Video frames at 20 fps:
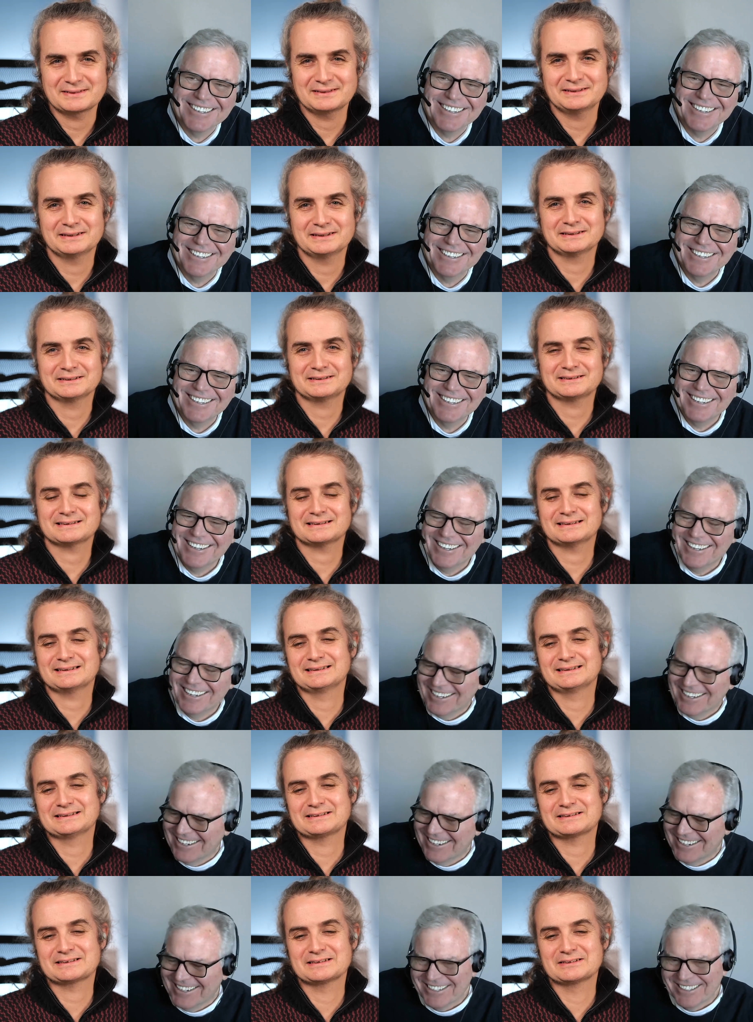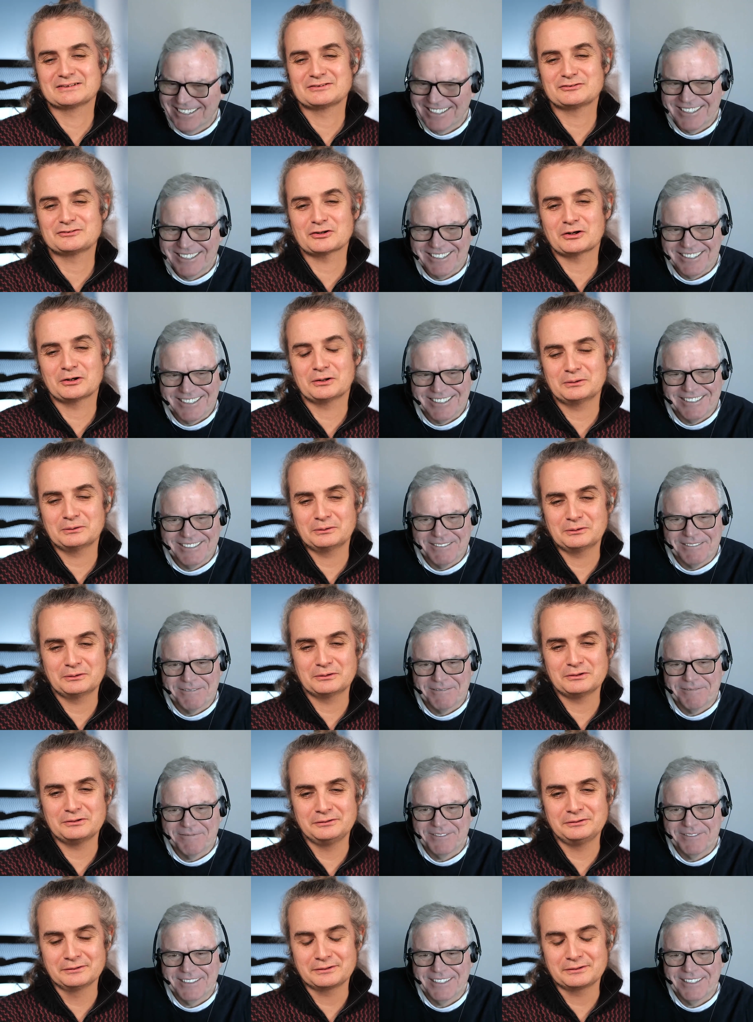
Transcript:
Speaker 1: yes, yes. So you